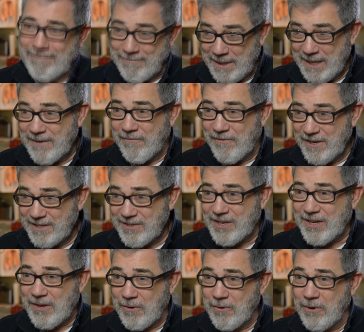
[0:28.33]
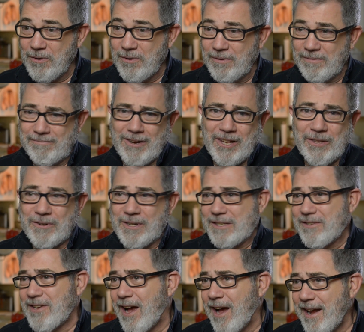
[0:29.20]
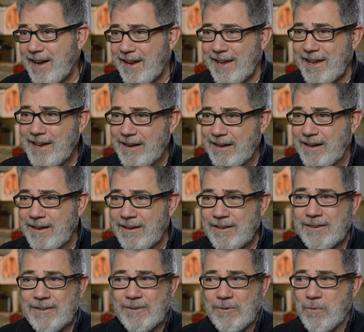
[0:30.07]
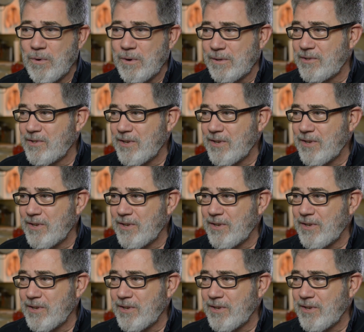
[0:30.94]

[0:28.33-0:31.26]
being physical, whether it's hiking or